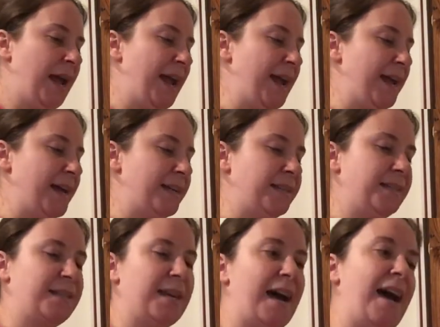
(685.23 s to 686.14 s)

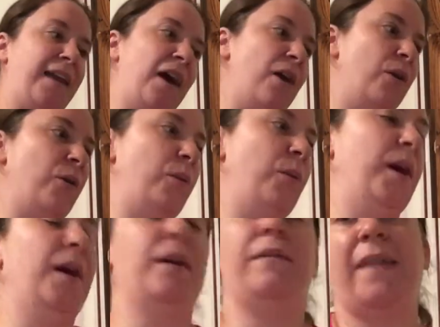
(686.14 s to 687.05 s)
And I
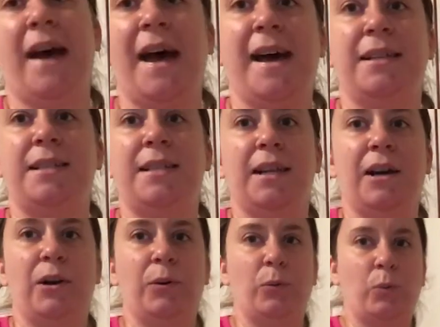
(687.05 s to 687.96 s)
know that, you
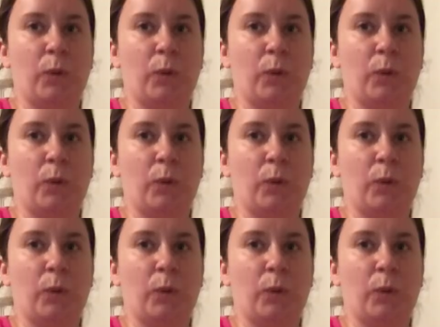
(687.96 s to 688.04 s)
know,